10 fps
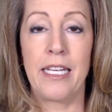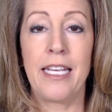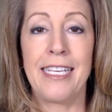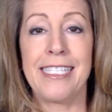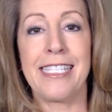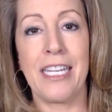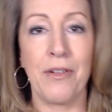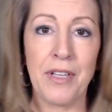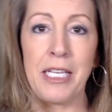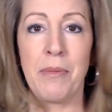instead
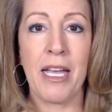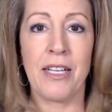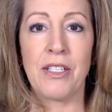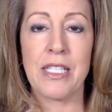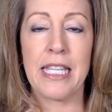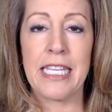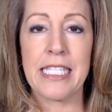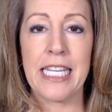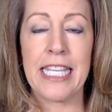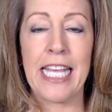of emails and
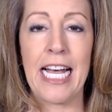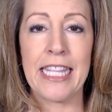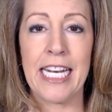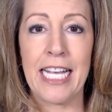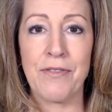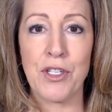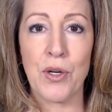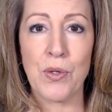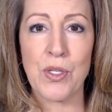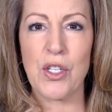things like that that I have to
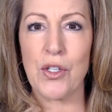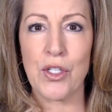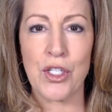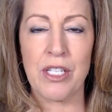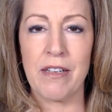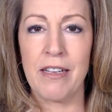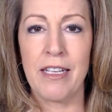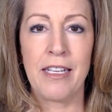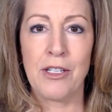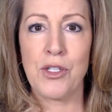go search and
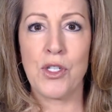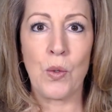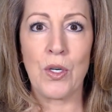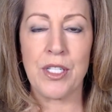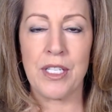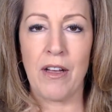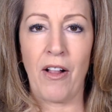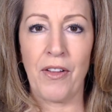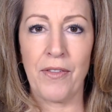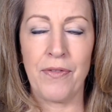sort and
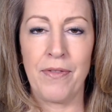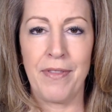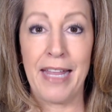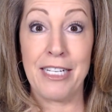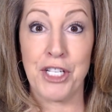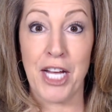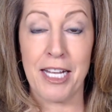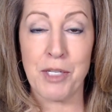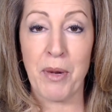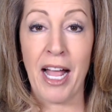all of that
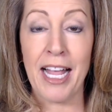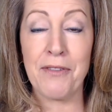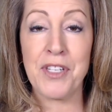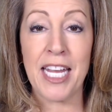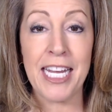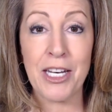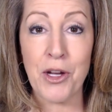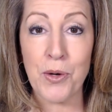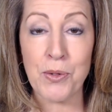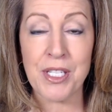jazz. But I have taken
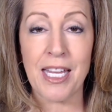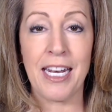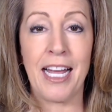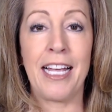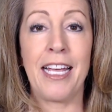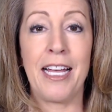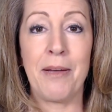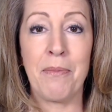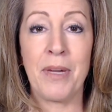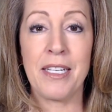notes and I
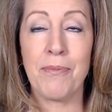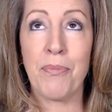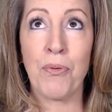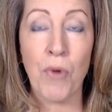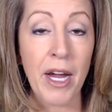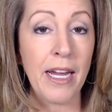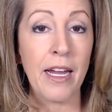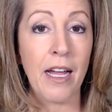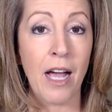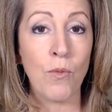am
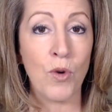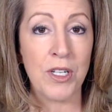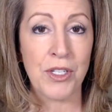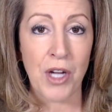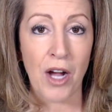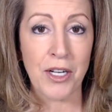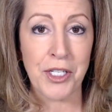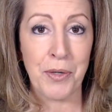praying on what to talk to you